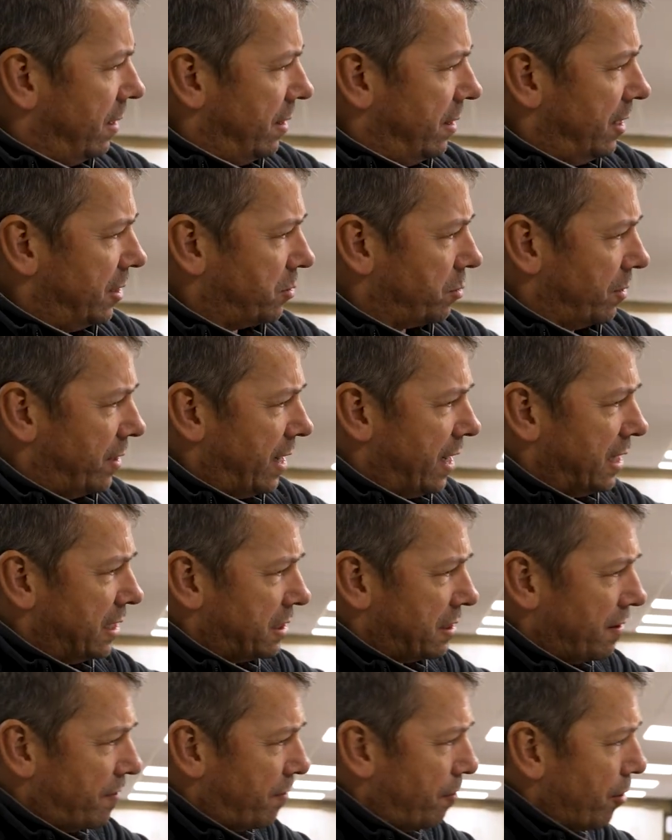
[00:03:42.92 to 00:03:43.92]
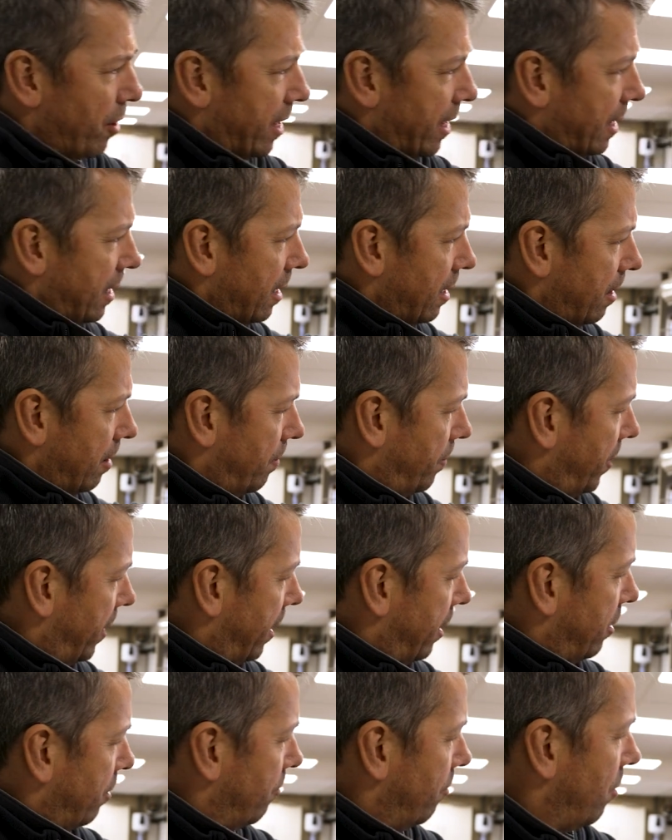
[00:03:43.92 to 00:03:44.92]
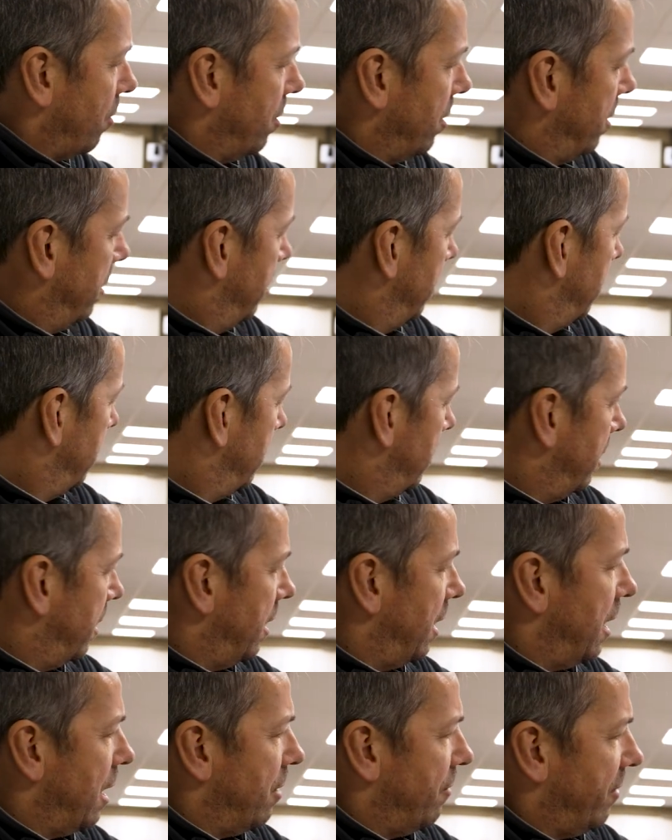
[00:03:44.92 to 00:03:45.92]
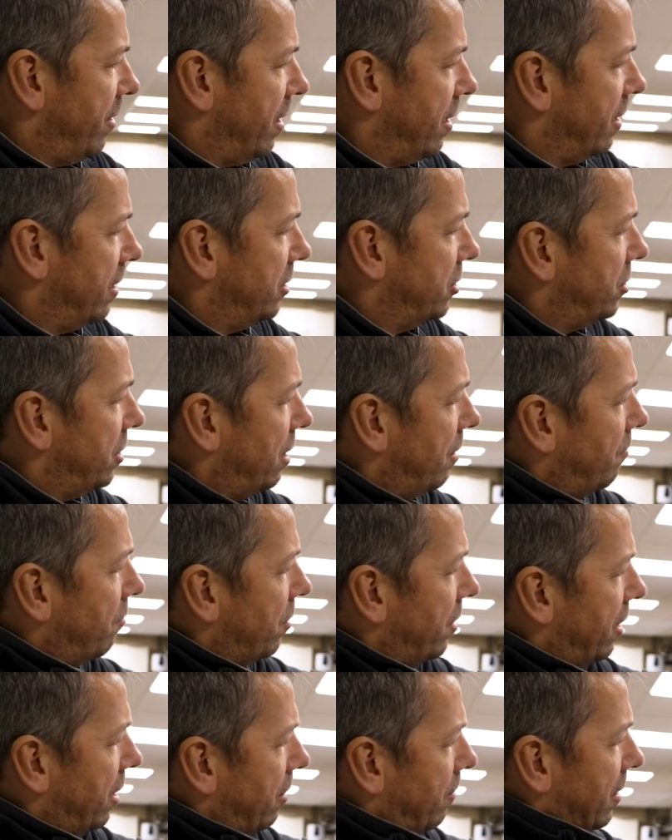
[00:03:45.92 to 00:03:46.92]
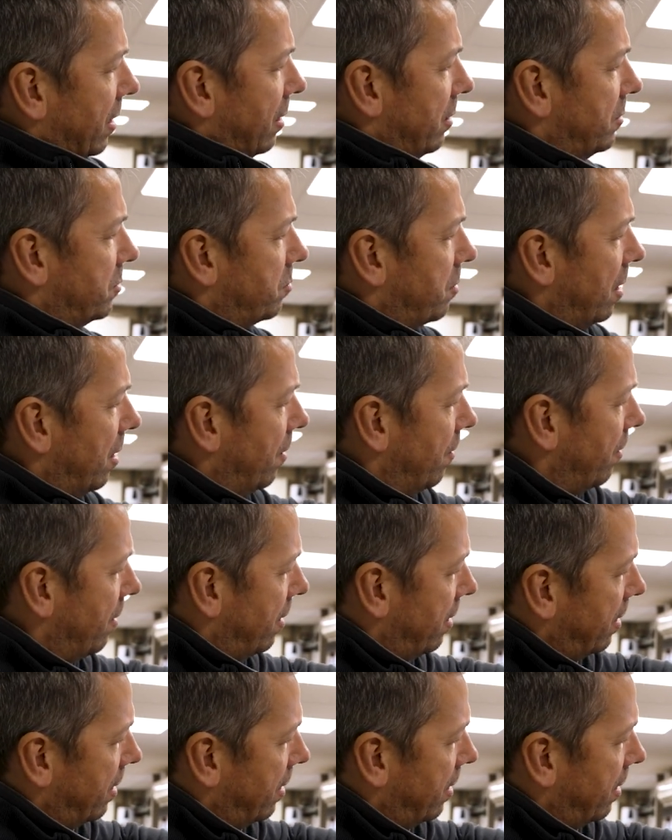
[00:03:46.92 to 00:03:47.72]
This one has 3, but in the wrong area. It should have one in the middle as well.